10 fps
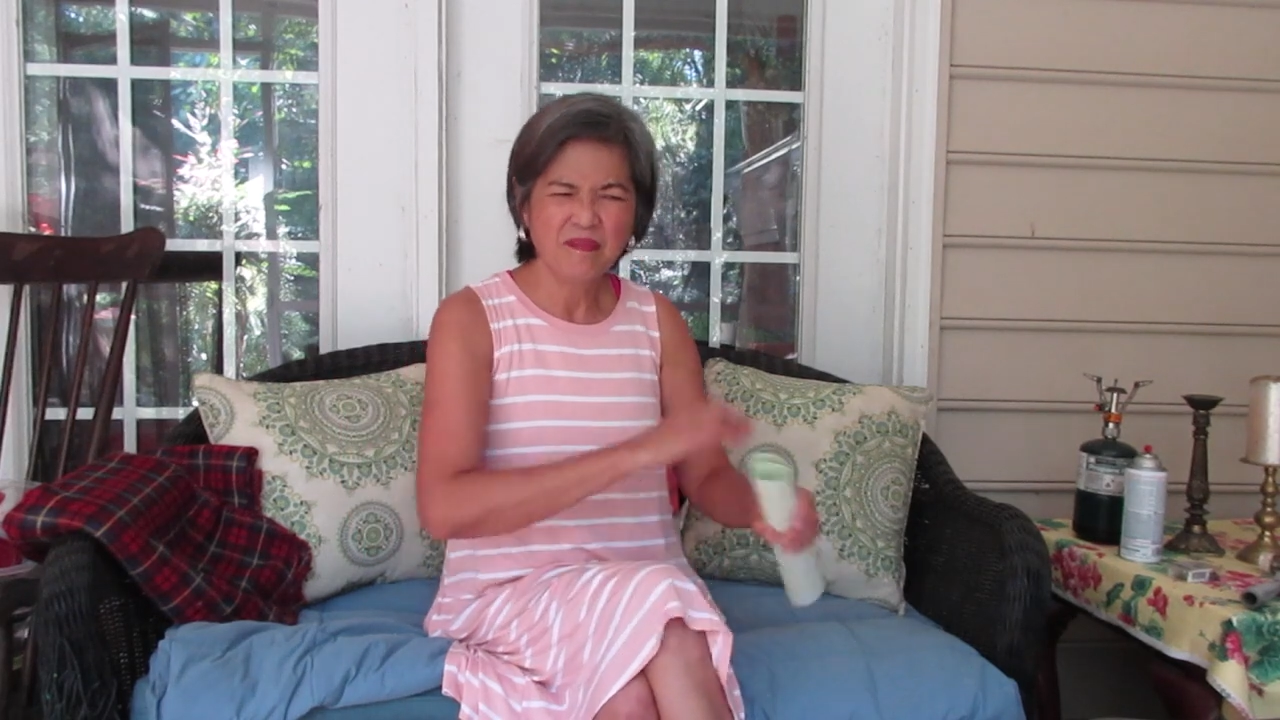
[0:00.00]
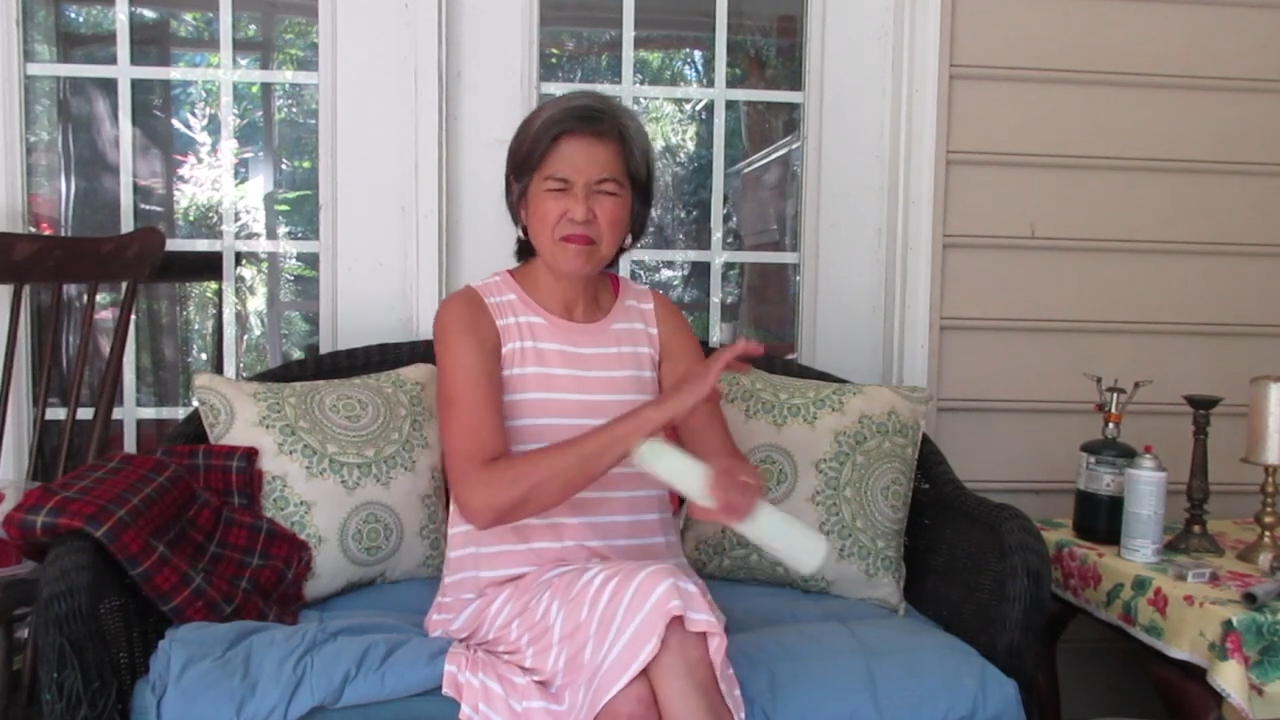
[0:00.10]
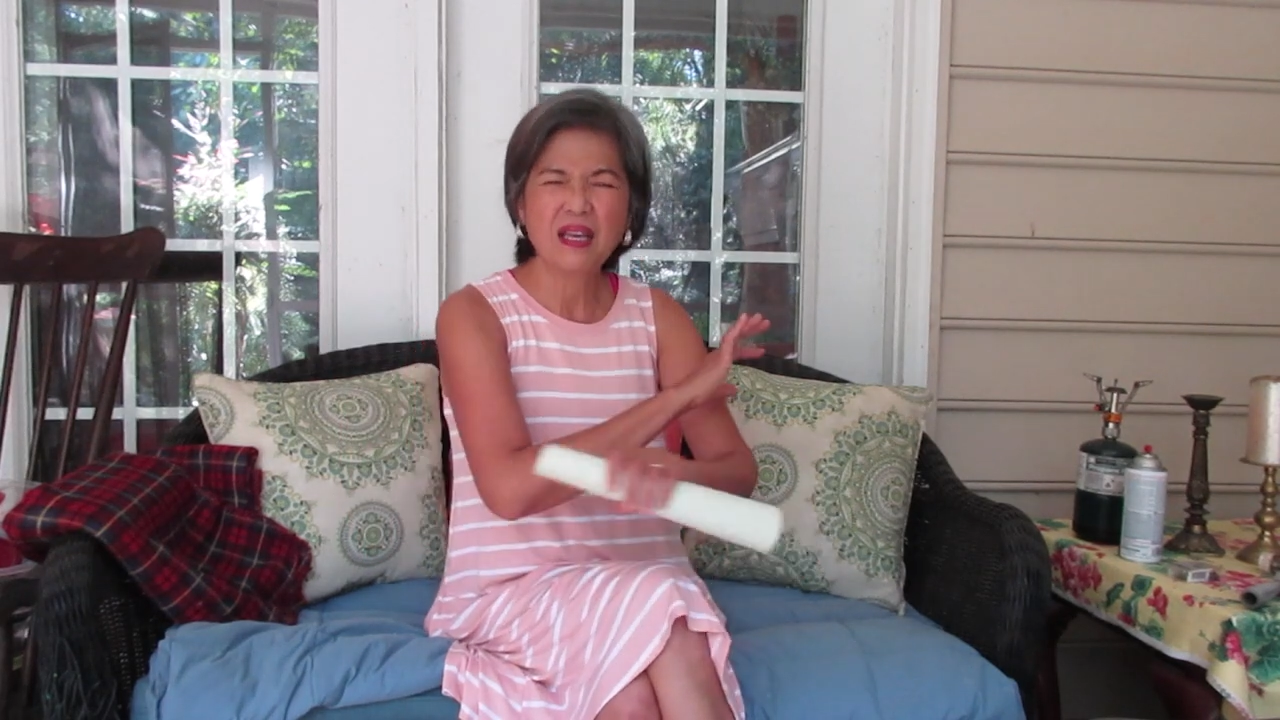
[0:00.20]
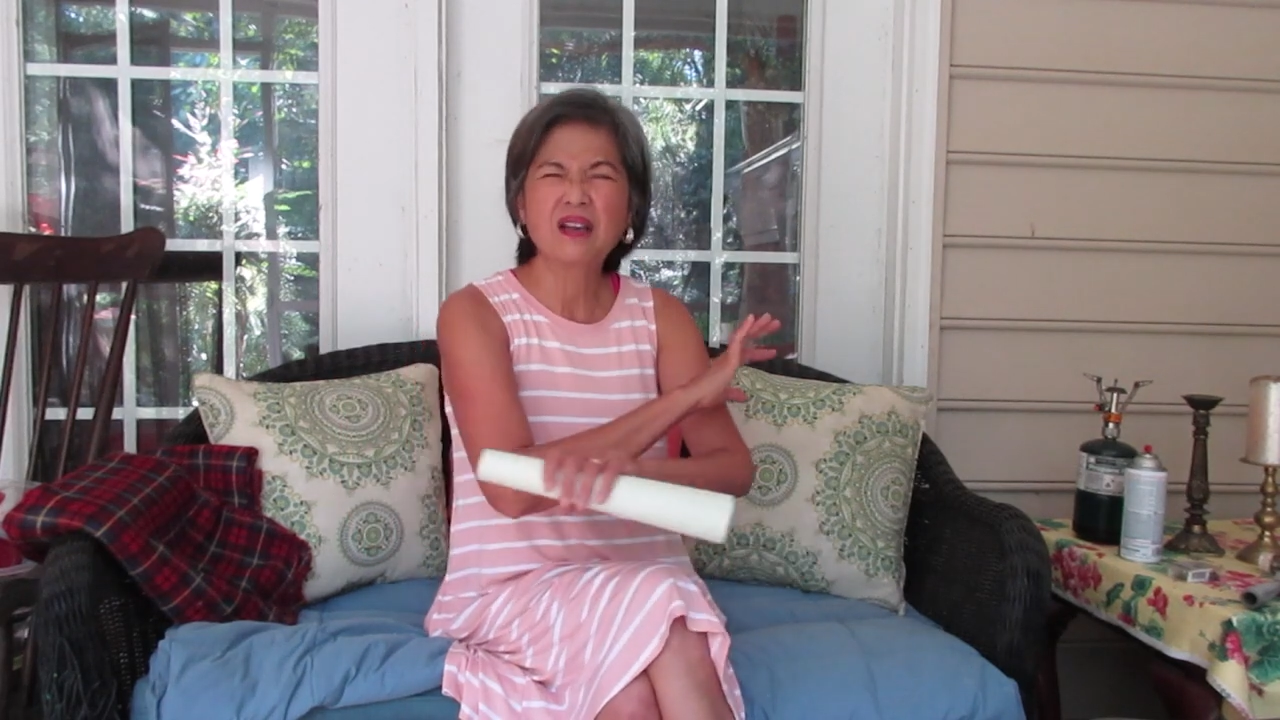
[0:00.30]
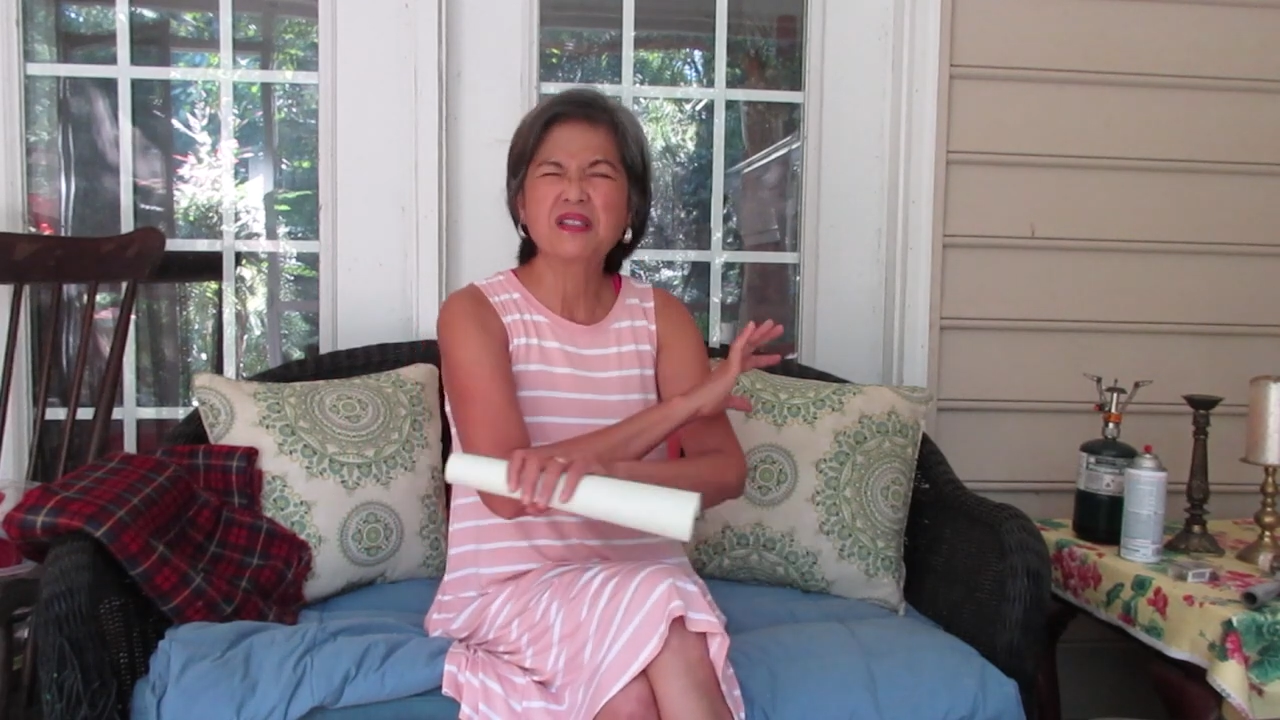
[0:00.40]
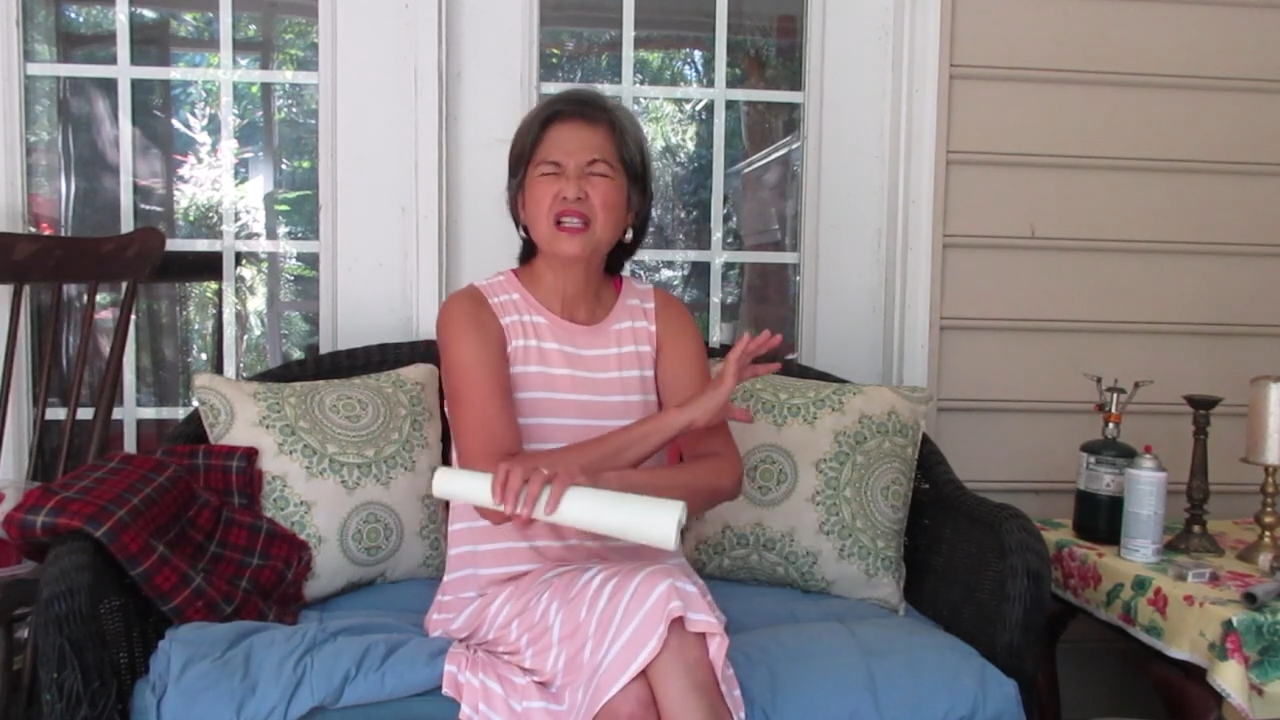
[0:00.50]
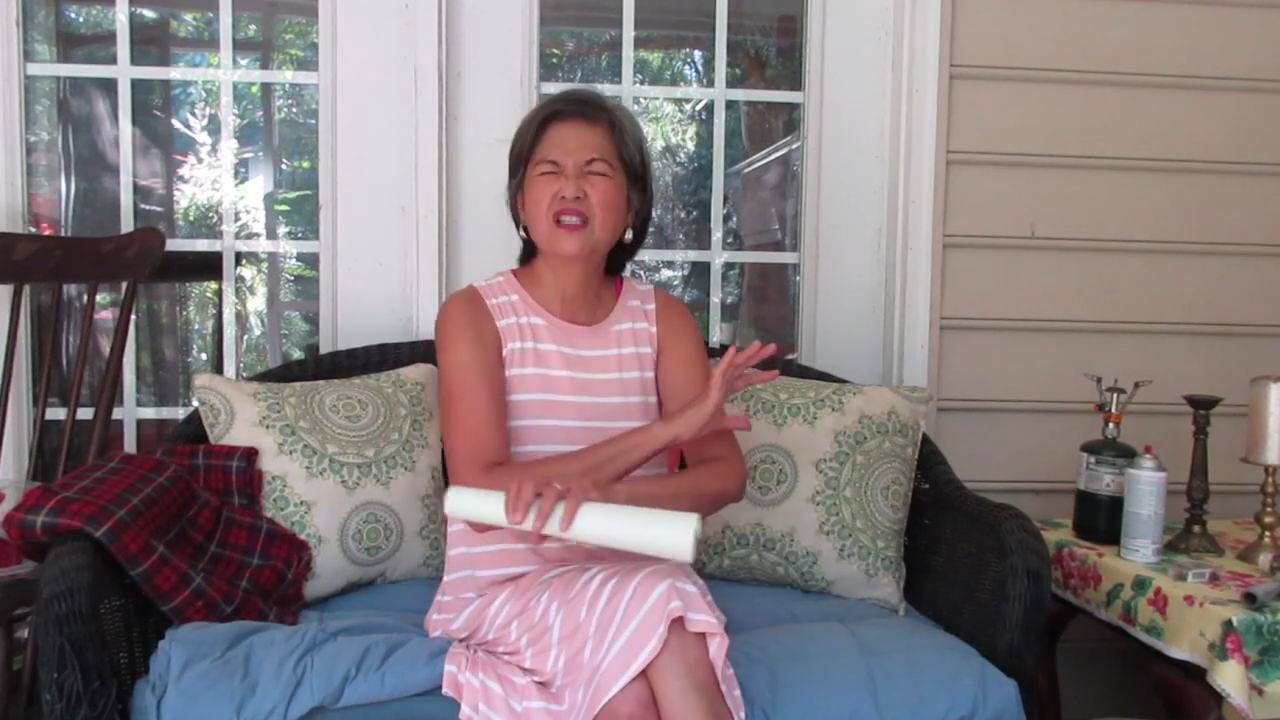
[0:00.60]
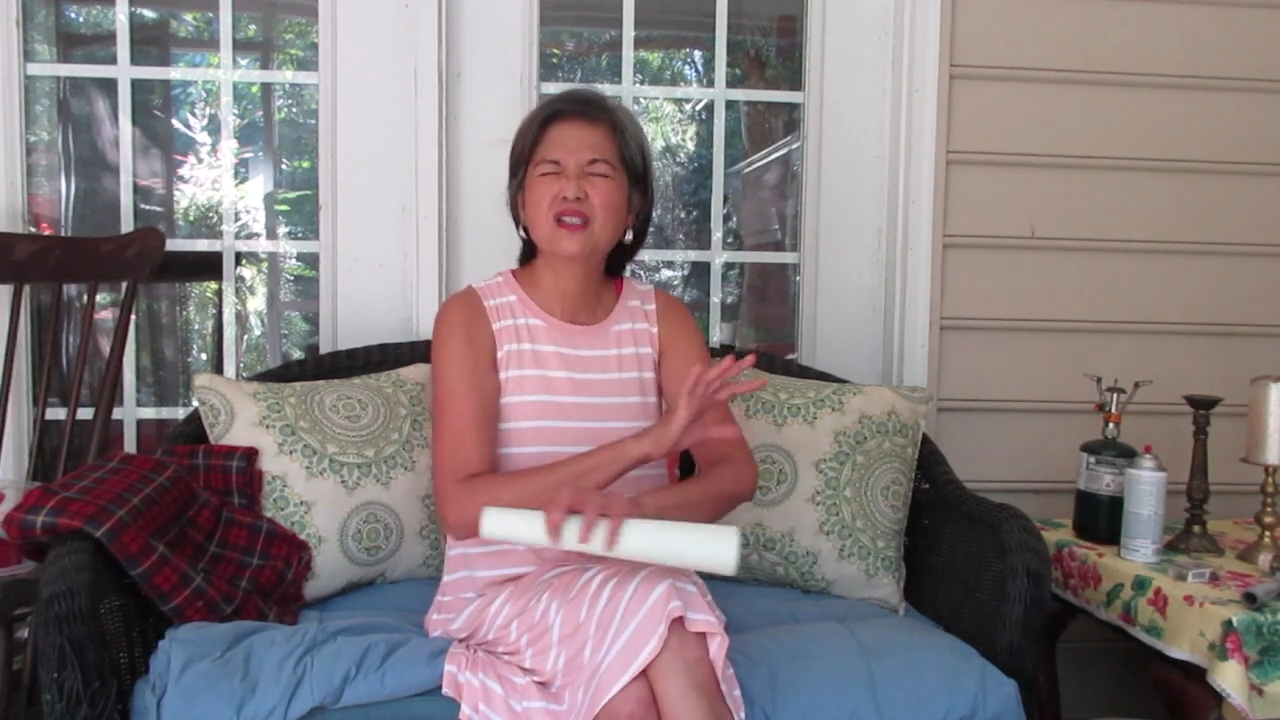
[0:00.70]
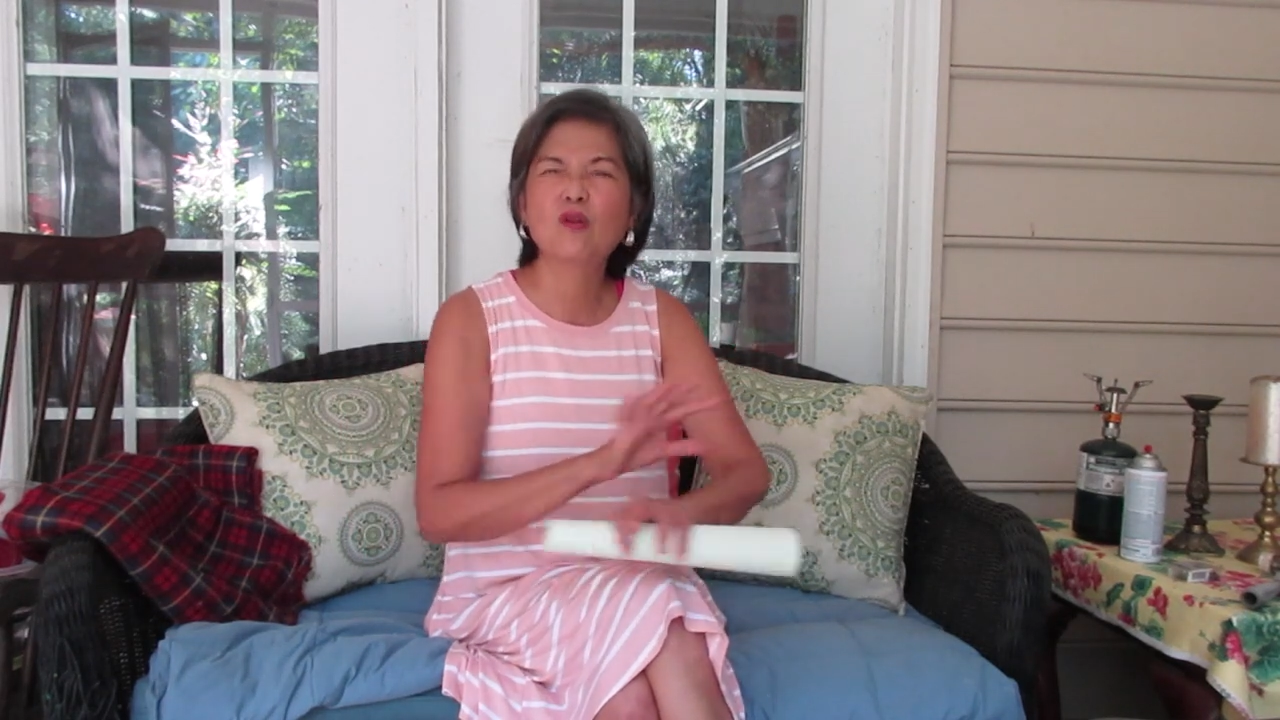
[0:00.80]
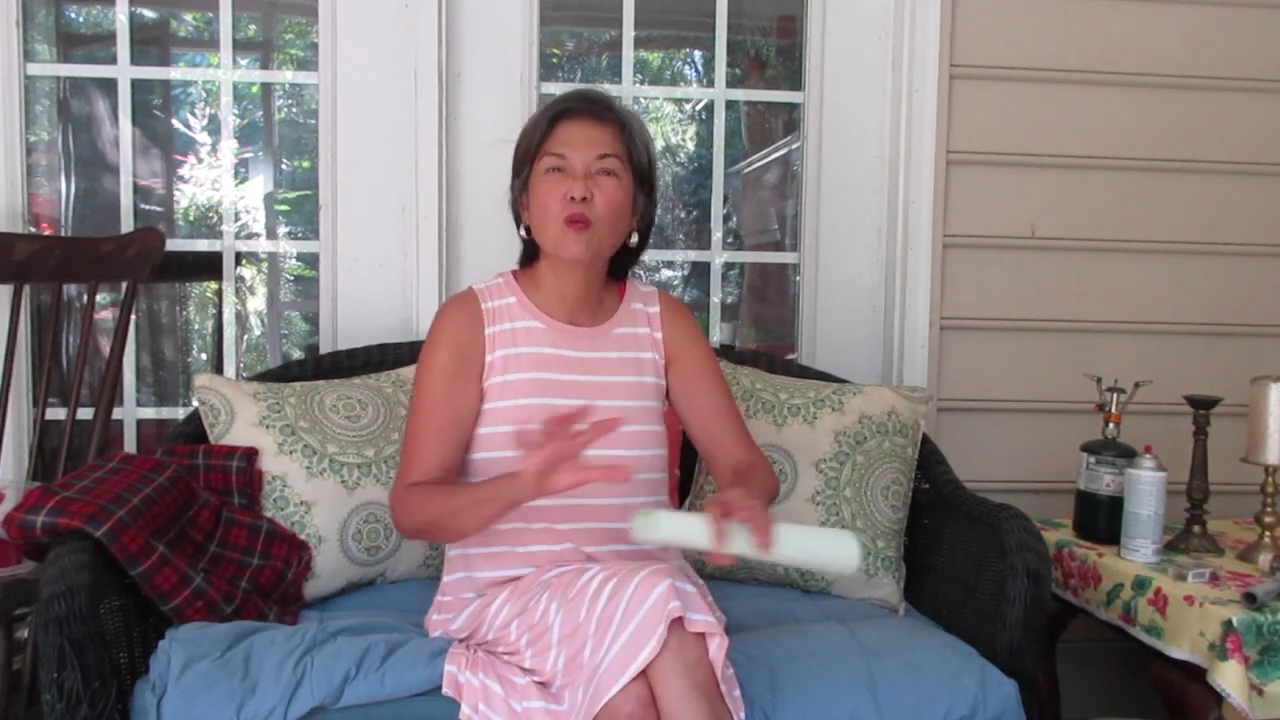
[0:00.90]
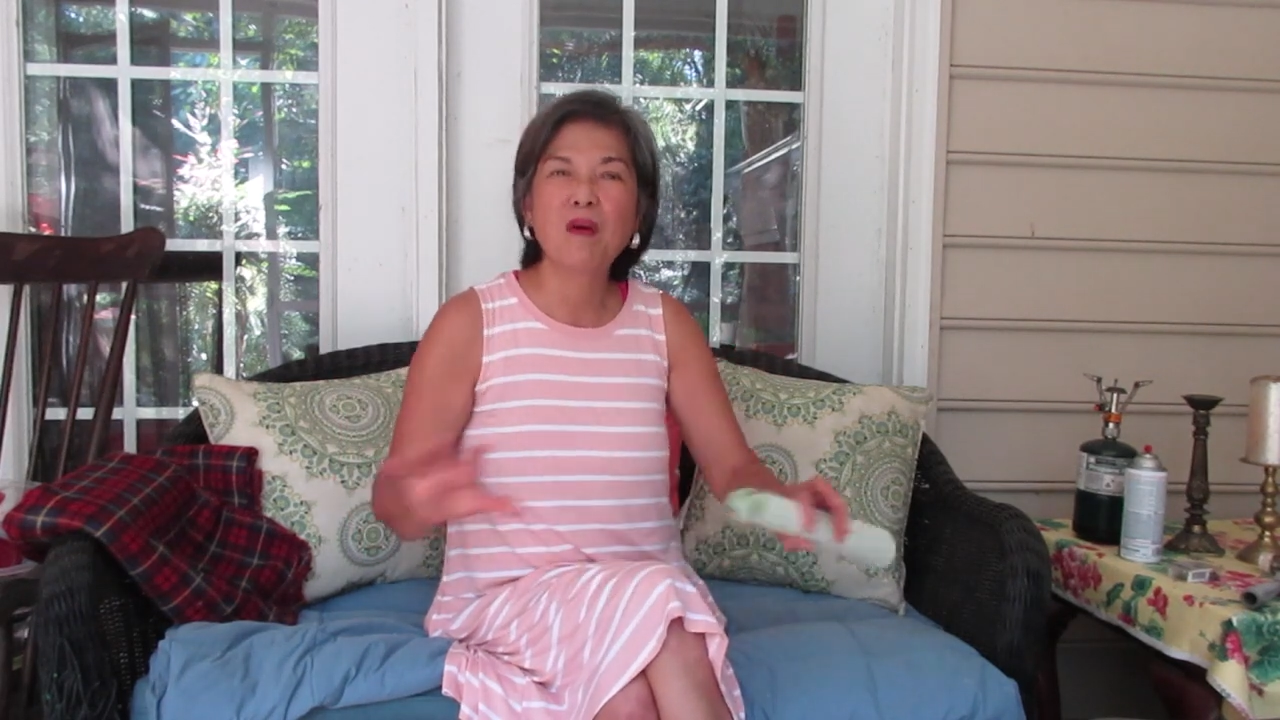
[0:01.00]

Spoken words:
because it's so